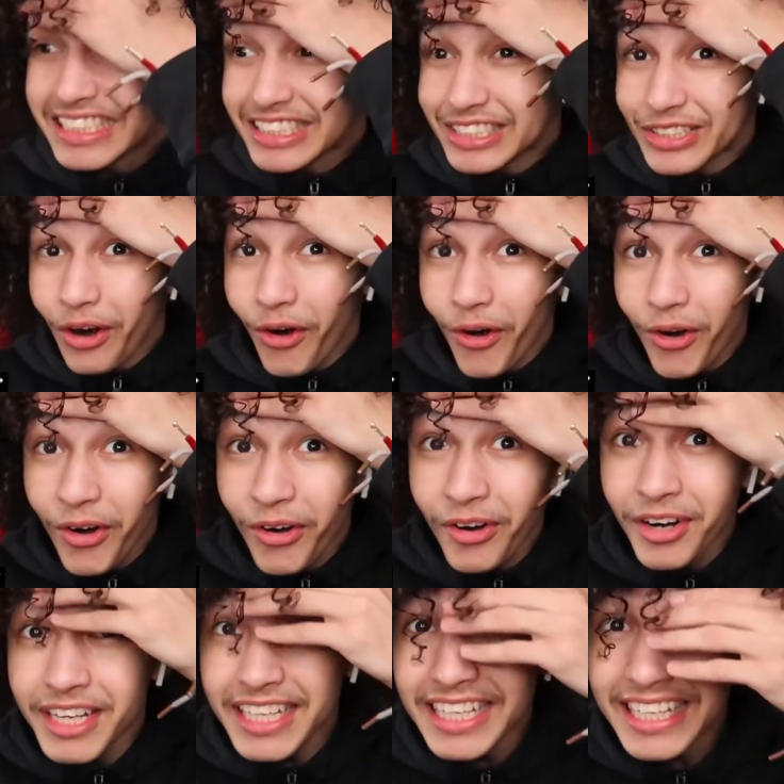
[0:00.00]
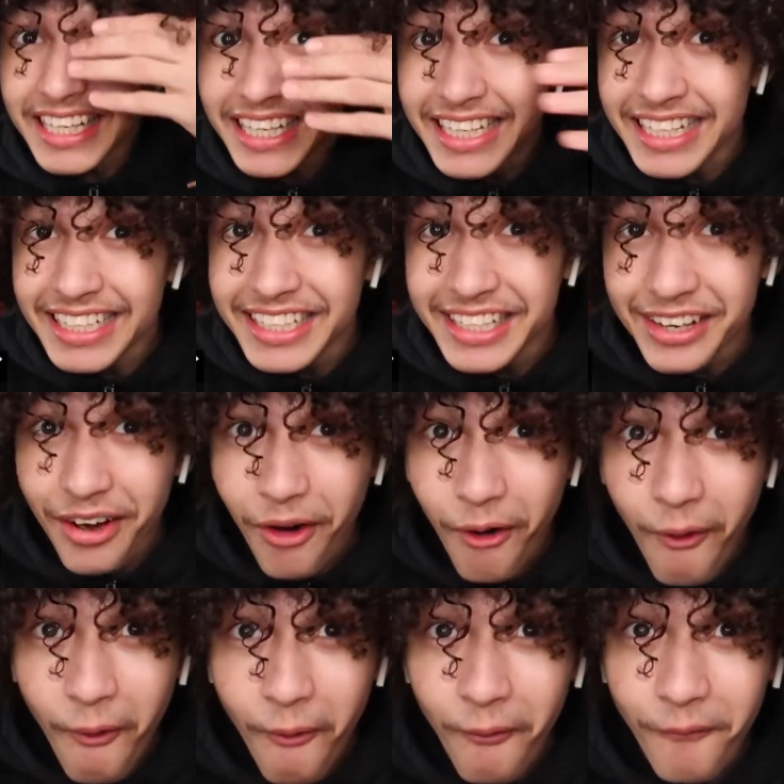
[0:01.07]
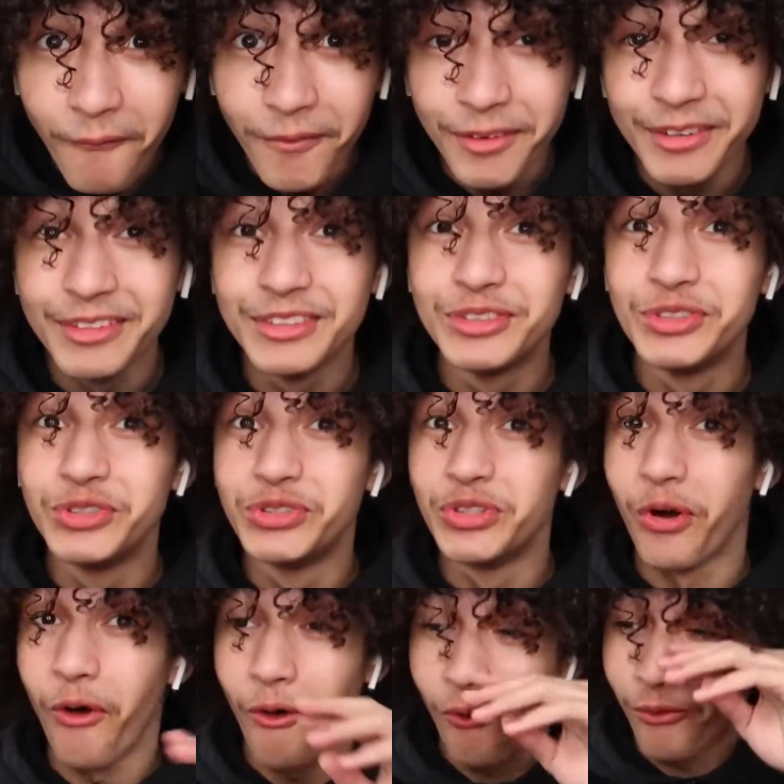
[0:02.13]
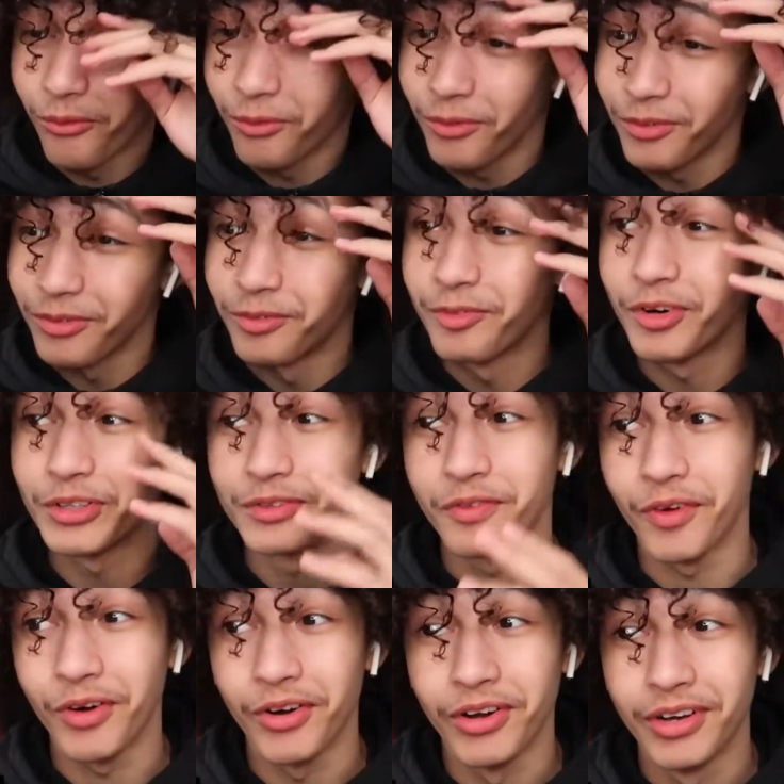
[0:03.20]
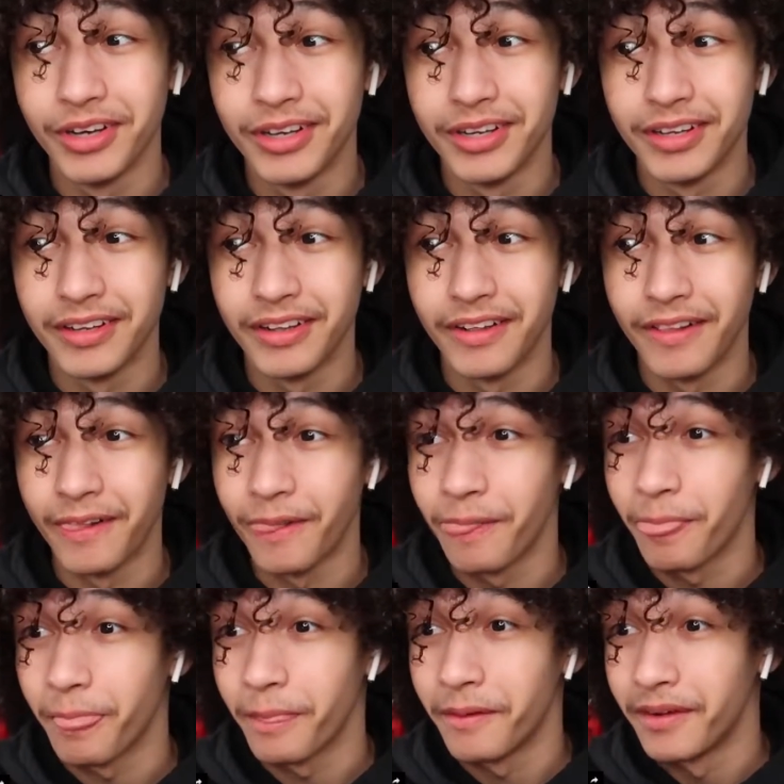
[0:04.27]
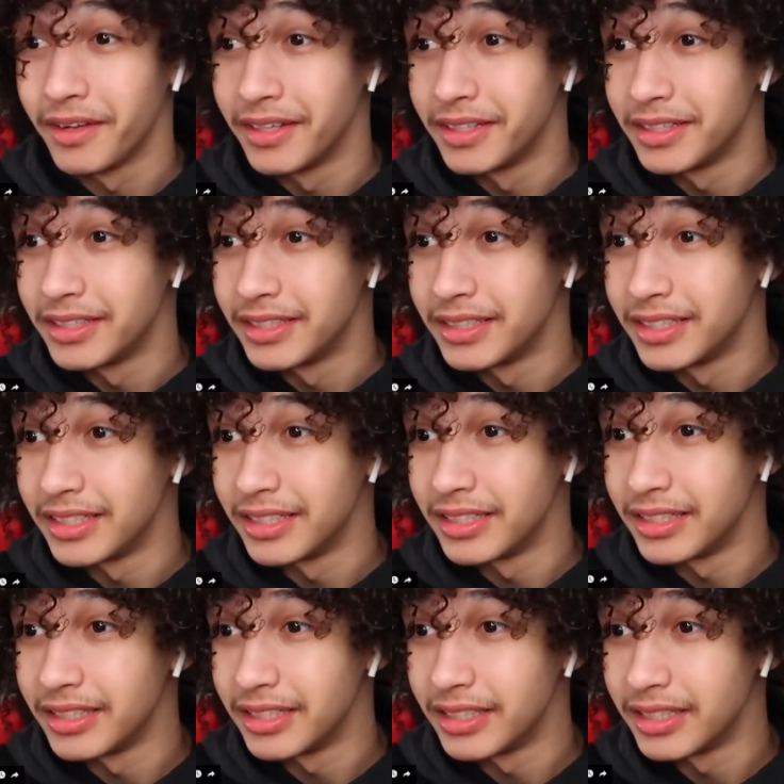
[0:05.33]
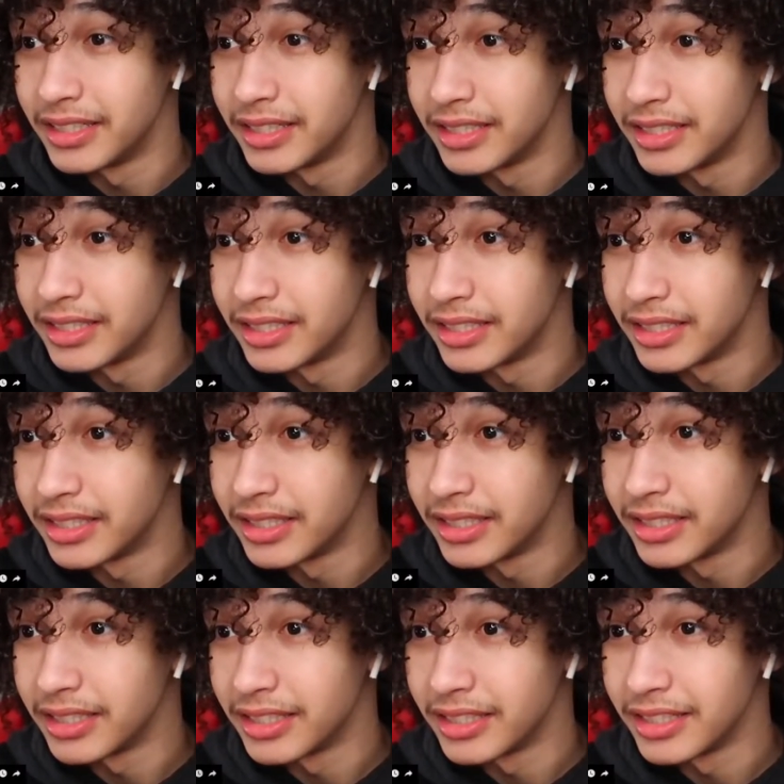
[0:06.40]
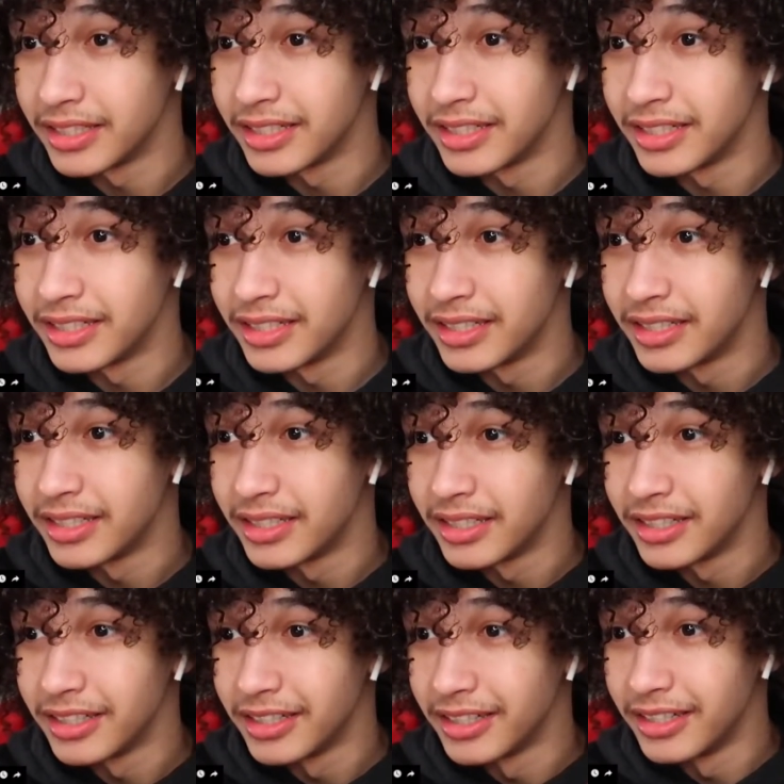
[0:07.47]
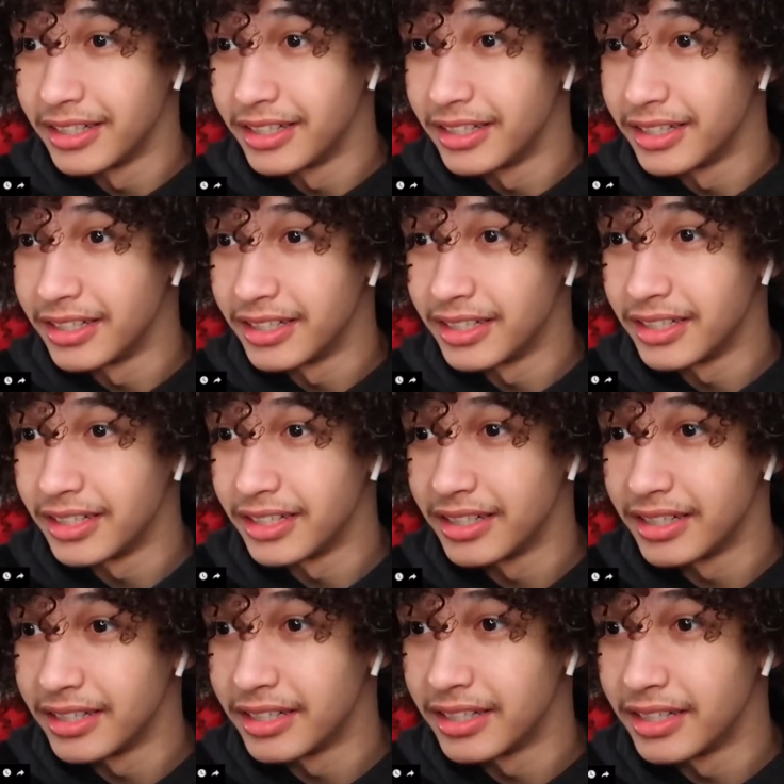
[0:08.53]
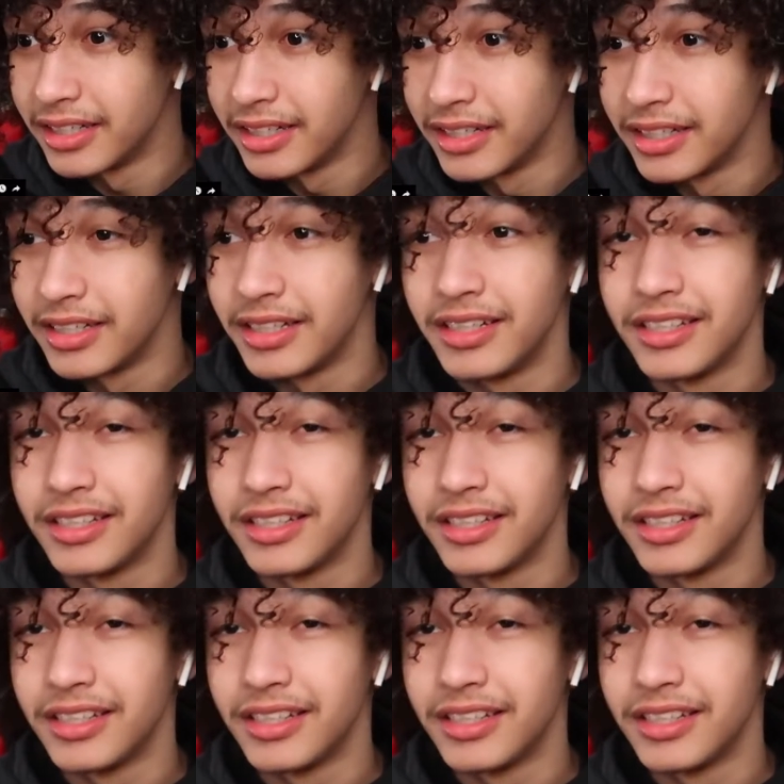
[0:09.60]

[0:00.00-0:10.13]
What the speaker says: Dirty, yo. First of all, I shot, he not coming back. Go get a gun and get back.